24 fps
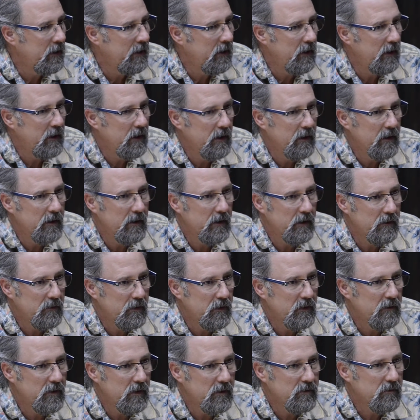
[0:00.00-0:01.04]
And I
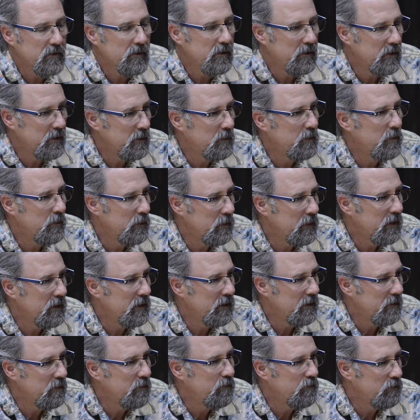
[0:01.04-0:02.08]
think that's going
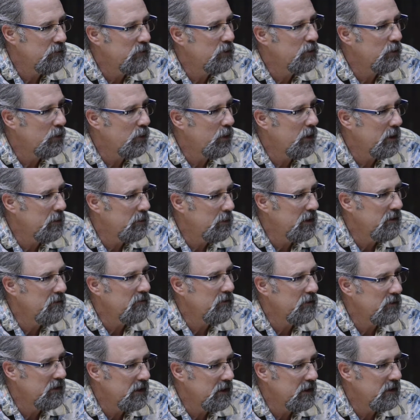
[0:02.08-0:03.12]
to do quite a bit
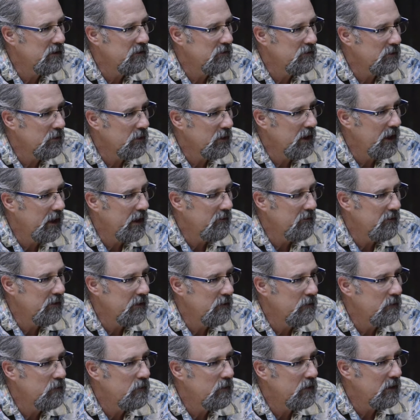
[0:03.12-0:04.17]
for the industry,
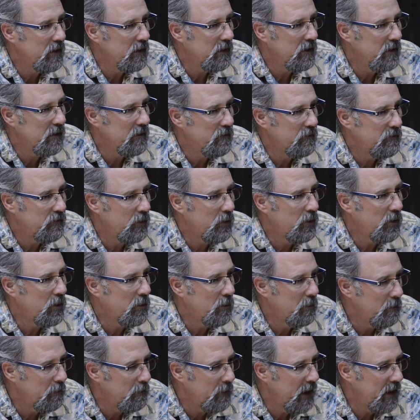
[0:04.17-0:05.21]
having
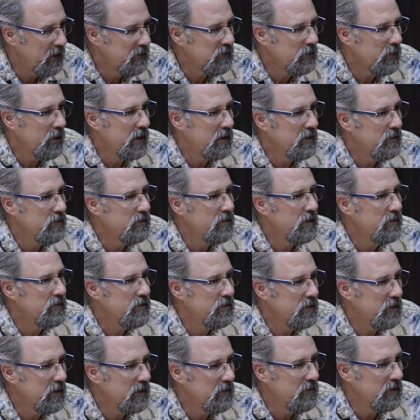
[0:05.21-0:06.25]
full mass range
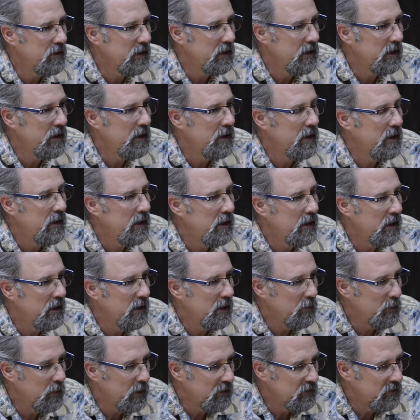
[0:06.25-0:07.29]
sensitivity in
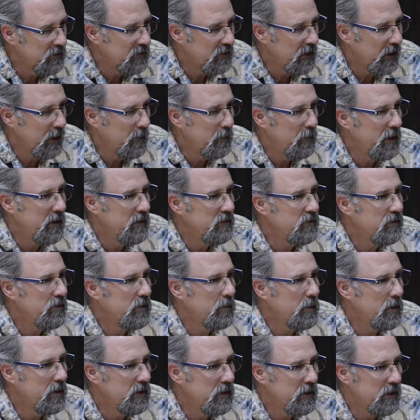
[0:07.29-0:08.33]
a benchtop
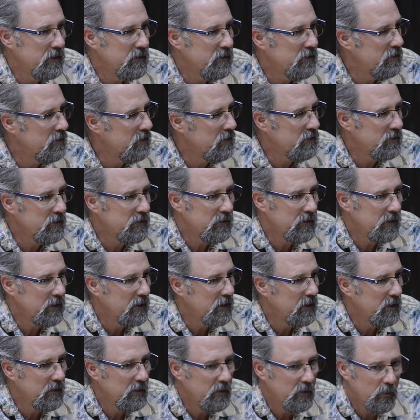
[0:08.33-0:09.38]
instrument. It's just
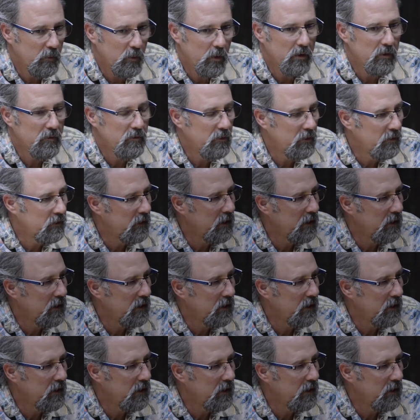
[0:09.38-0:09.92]
a wonderful